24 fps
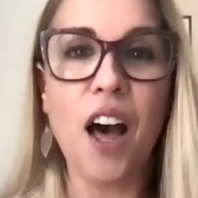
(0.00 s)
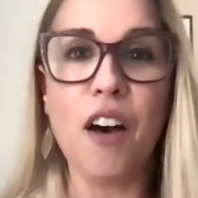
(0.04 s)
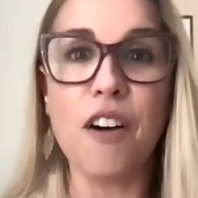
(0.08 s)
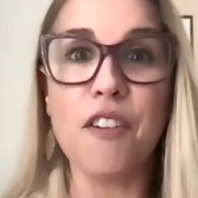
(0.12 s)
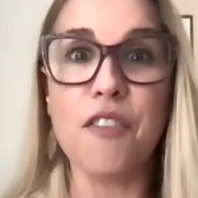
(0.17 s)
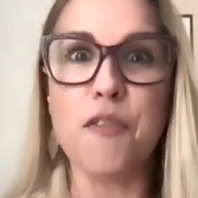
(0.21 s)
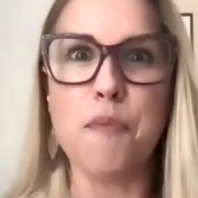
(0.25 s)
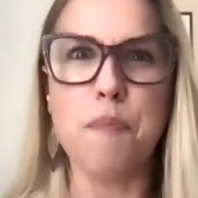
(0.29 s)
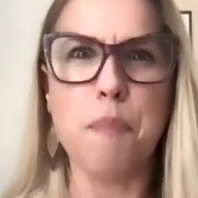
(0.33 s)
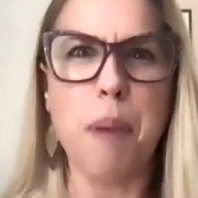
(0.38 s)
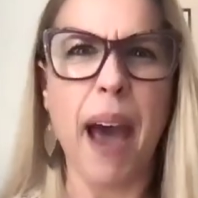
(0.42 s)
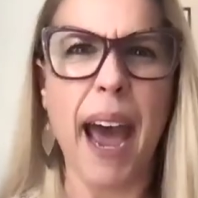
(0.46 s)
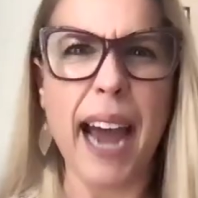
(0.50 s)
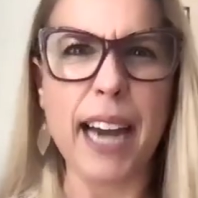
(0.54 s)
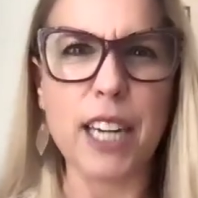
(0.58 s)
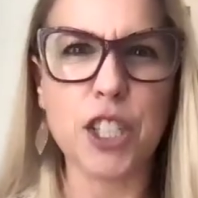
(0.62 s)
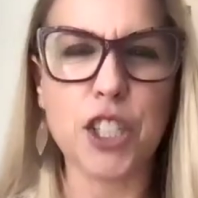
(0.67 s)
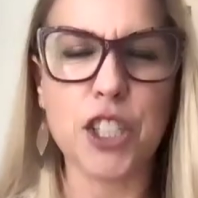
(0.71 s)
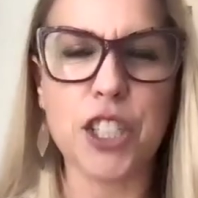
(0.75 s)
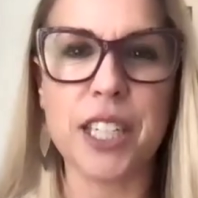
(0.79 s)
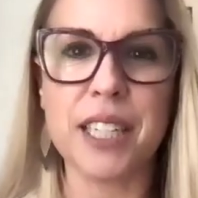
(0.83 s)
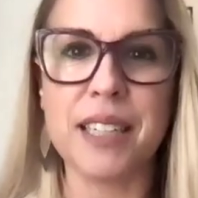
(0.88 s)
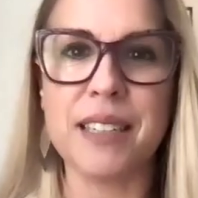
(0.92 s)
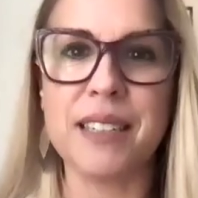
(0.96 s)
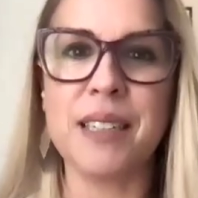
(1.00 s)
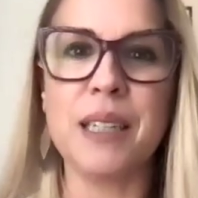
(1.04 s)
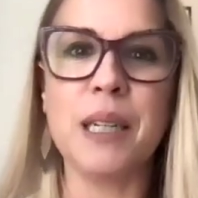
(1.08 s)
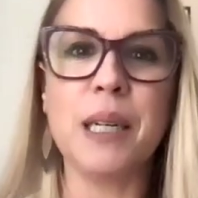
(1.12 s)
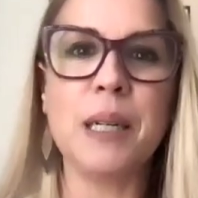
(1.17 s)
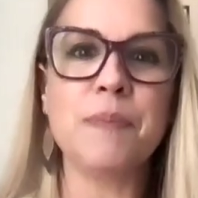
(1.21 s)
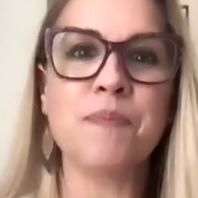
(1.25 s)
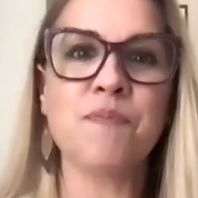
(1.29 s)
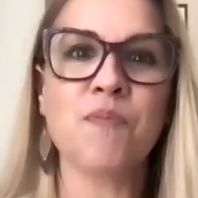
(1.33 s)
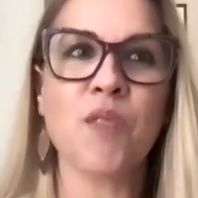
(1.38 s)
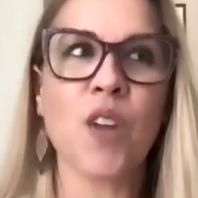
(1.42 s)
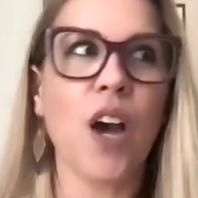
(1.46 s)
of passion,
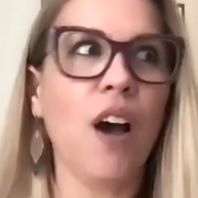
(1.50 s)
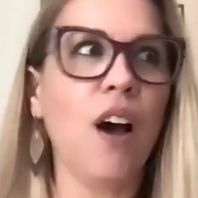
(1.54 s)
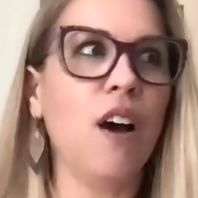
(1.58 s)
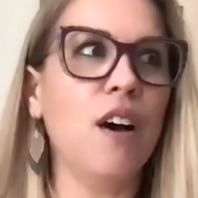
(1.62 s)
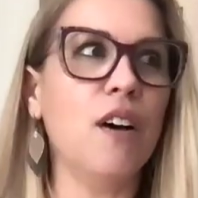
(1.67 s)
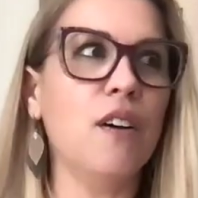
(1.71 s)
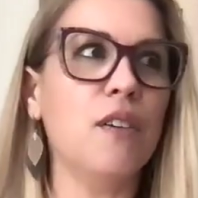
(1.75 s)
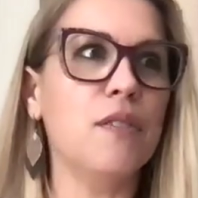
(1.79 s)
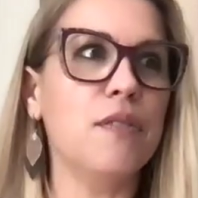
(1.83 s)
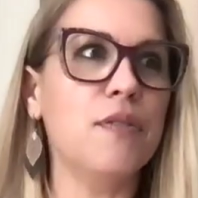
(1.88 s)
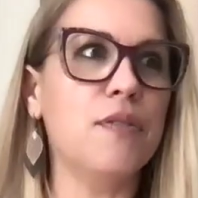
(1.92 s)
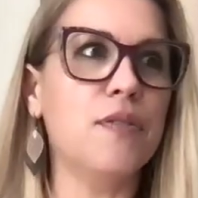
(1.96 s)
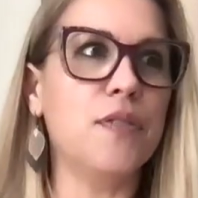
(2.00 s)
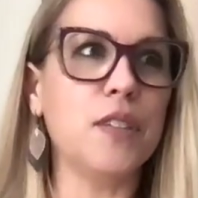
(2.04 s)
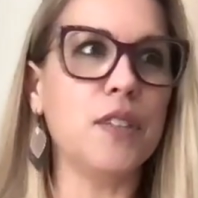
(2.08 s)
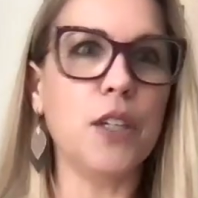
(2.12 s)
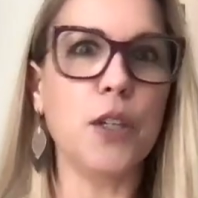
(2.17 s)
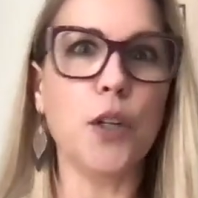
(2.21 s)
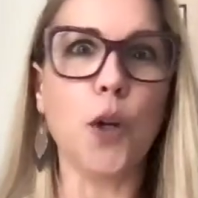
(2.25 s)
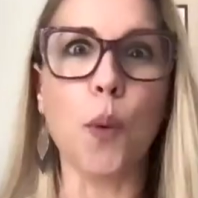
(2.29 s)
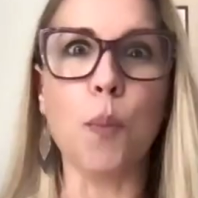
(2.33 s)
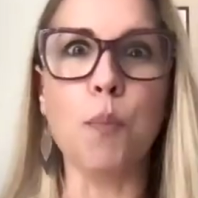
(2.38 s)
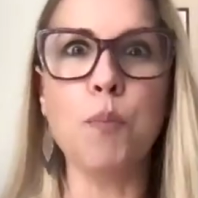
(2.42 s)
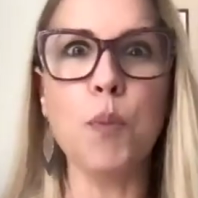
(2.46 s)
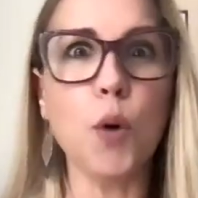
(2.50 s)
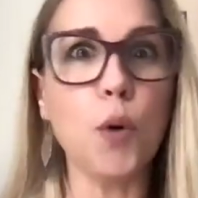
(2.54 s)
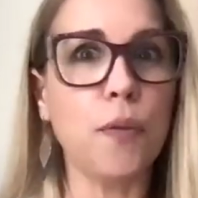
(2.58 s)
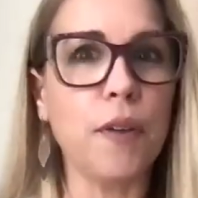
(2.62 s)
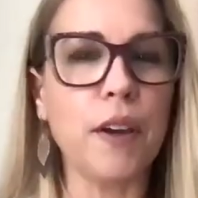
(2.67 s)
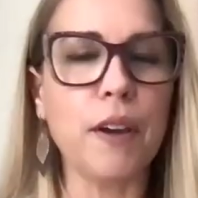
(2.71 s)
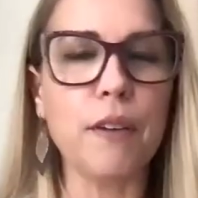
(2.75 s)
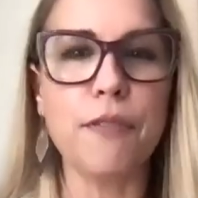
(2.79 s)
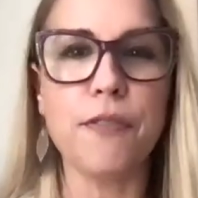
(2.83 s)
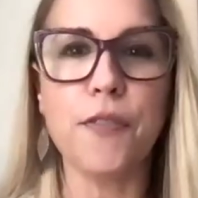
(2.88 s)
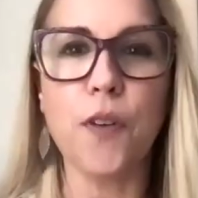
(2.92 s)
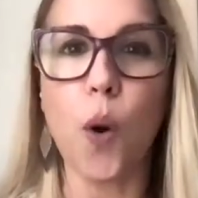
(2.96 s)
of,
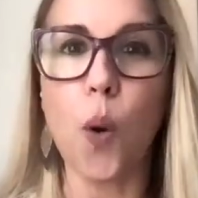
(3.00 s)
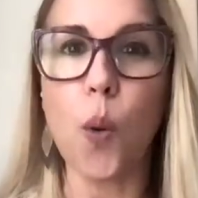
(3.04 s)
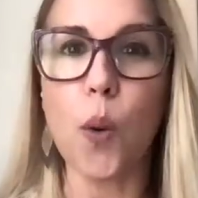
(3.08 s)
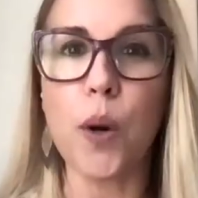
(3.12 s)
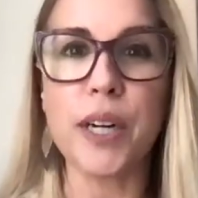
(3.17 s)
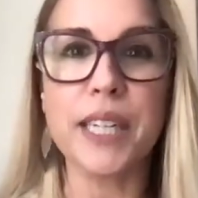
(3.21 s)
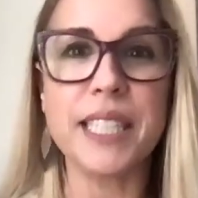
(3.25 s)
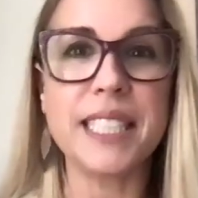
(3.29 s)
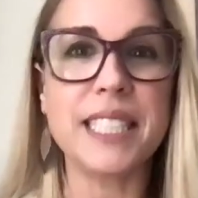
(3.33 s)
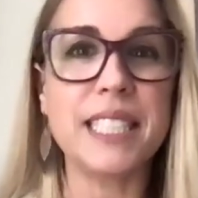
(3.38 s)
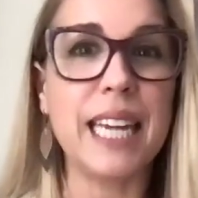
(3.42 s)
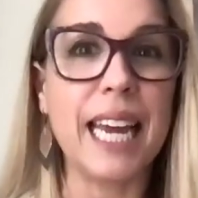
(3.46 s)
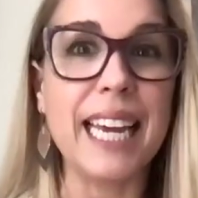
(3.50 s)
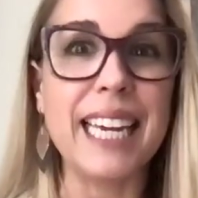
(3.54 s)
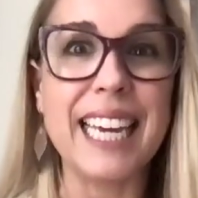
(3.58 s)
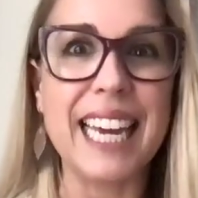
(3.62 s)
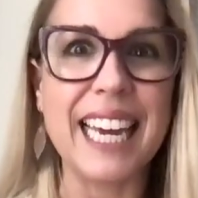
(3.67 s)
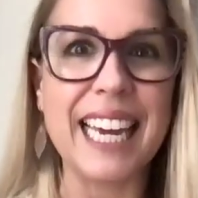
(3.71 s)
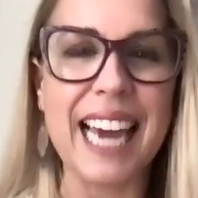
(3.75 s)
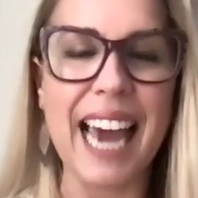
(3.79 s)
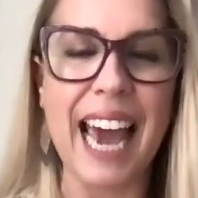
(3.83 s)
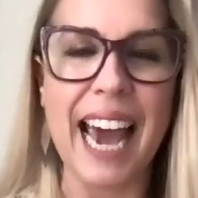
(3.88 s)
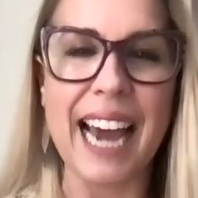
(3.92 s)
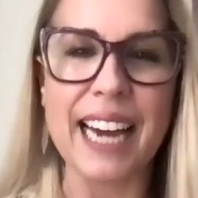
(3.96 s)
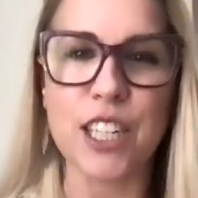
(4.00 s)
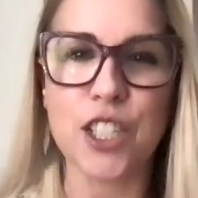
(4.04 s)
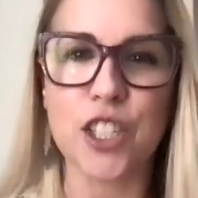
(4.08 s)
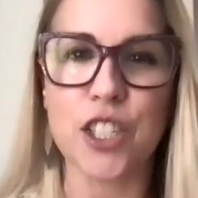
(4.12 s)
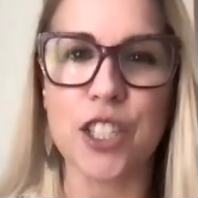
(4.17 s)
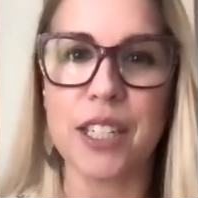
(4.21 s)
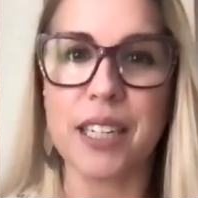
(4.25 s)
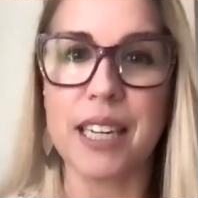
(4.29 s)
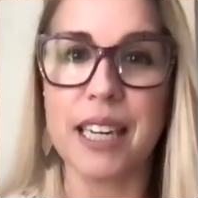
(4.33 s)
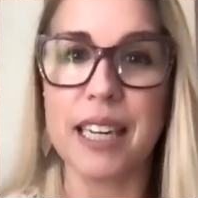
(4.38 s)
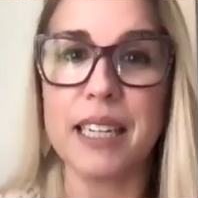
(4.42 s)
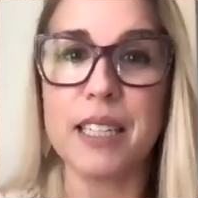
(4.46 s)
moving forward, taking
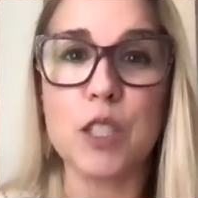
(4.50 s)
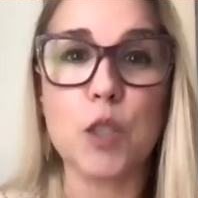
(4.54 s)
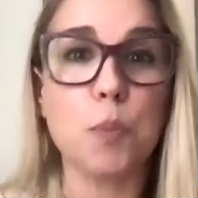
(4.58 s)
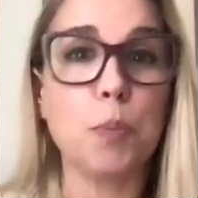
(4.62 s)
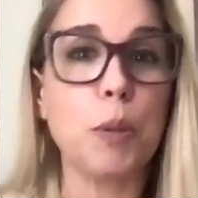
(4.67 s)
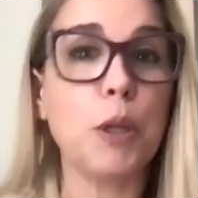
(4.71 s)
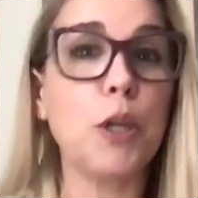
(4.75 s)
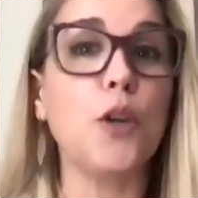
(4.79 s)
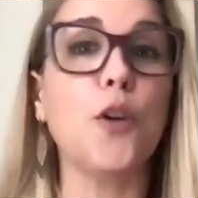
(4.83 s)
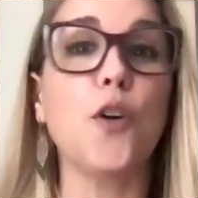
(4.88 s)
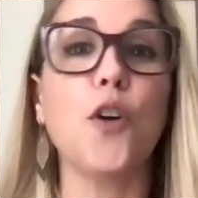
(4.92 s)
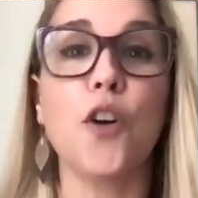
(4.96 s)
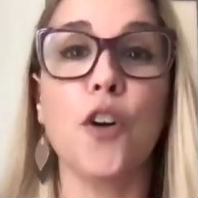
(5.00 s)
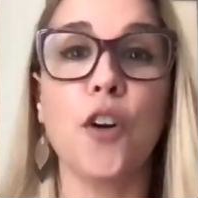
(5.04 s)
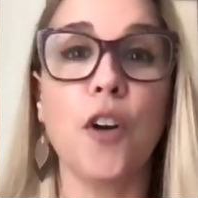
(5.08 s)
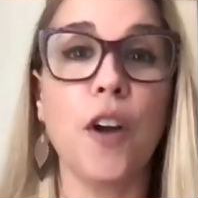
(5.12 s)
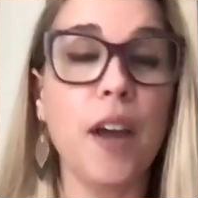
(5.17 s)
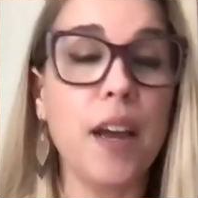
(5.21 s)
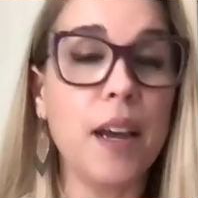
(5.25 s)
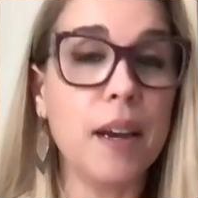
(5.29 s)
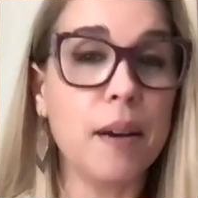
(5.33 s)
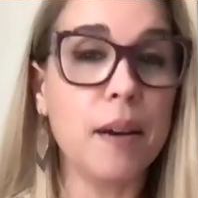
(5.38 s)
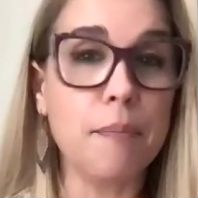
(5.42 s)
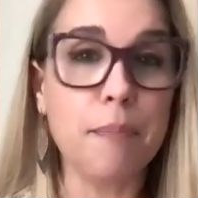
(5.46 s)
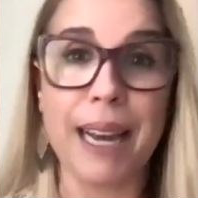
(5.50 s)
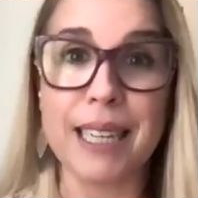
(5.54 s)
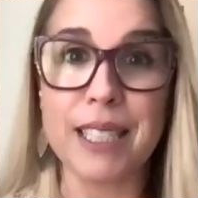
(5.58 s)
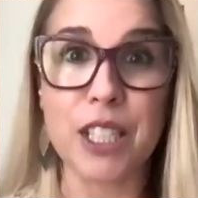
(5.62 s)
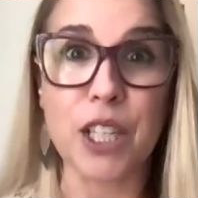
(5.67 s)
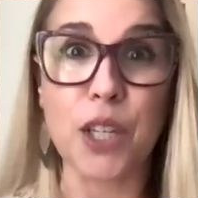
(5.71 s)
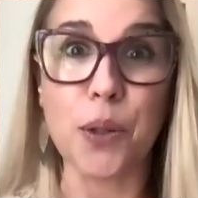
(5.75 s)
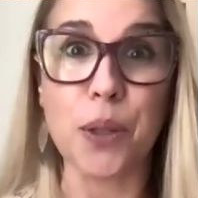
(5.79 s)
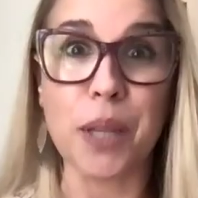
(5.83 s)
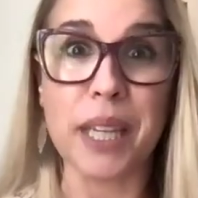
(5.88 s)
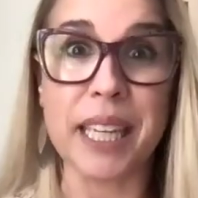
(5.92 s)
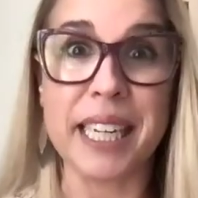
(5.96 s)
action. He is pure
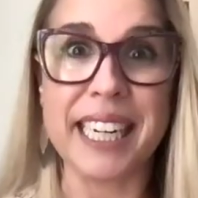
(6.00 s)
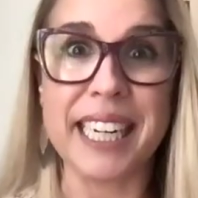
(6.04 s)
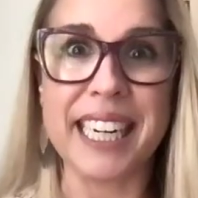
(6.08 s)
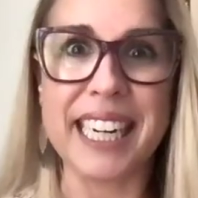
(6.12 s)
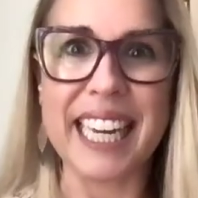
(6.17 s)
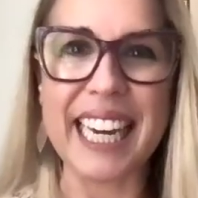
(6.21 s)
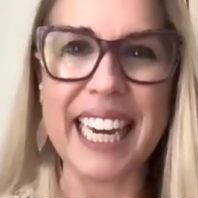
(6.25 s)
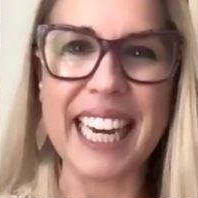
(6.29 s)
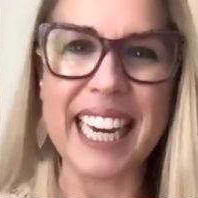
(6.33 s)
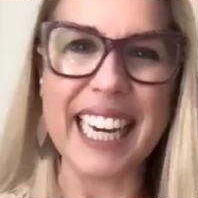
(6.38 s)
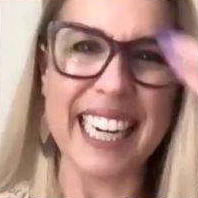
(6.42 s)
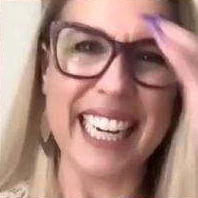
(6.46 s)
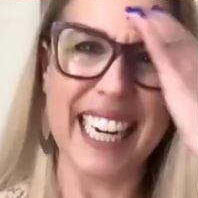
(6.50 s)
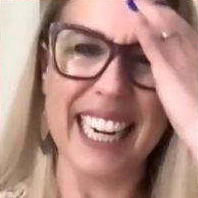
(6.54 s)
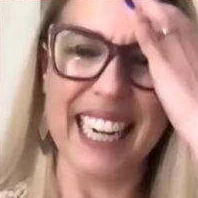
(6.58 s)
masculinity.